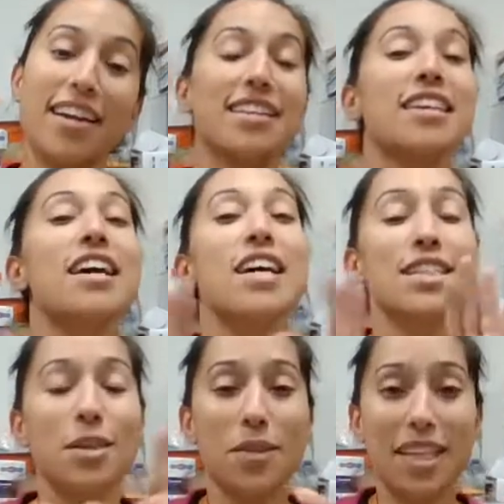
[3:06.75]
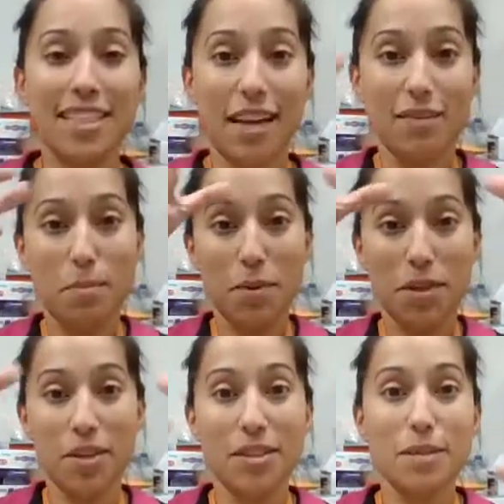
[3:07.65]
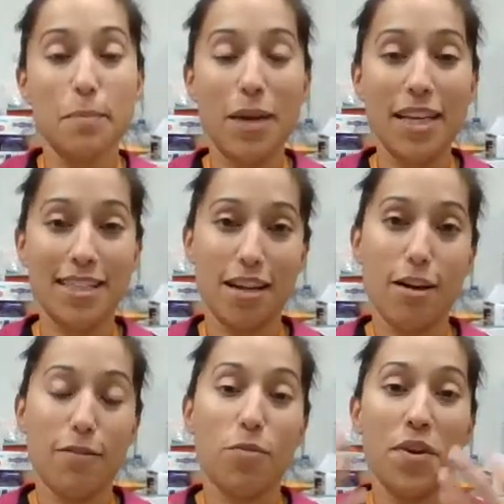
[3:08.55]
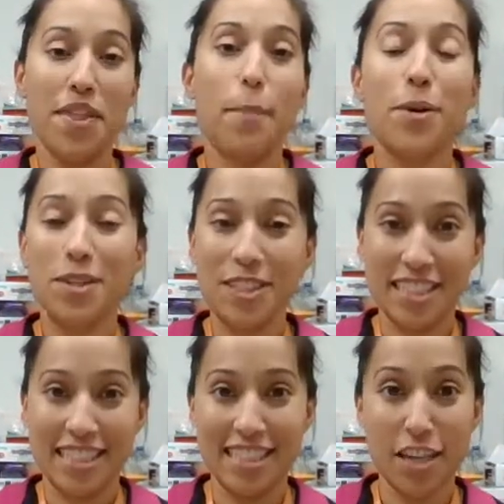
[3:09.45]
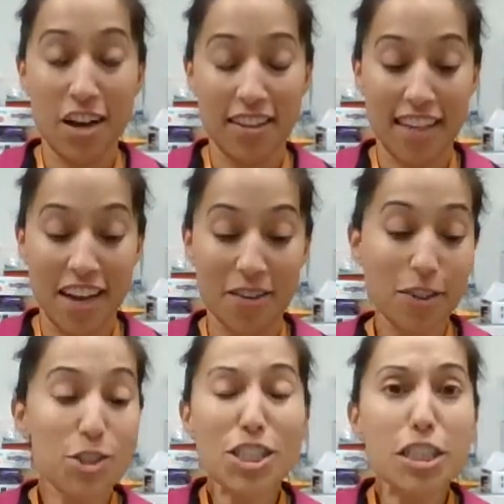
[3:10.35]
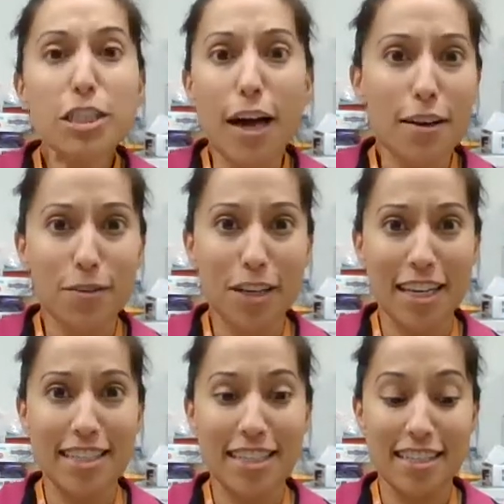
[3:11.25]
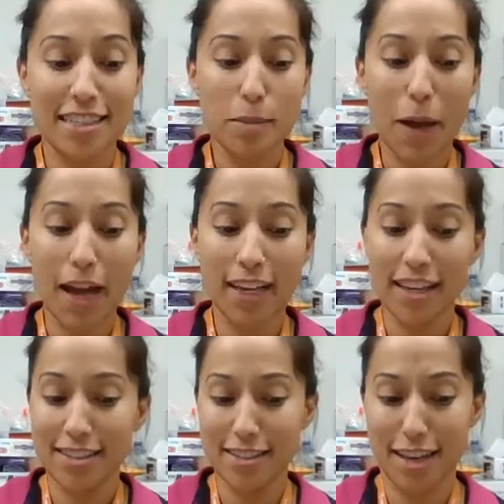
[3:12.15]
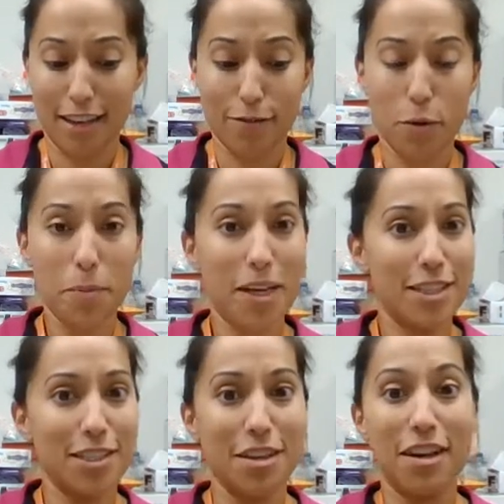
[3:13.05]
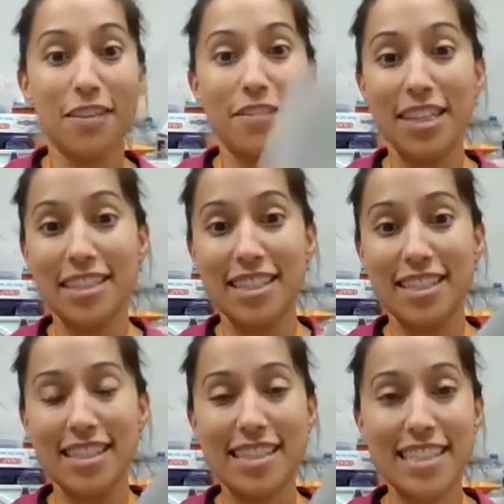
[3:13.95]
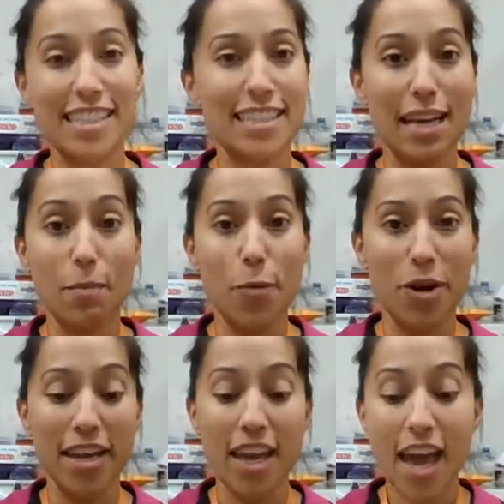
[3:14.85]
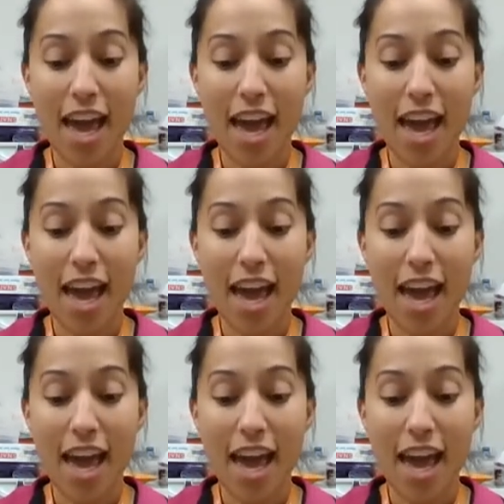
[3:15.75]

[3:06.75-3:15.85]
And so the kids have to build based off of what that person is calling out. There's just a lot of great ideas. This packet is like 4 pages long of ideas. It's the STEM one.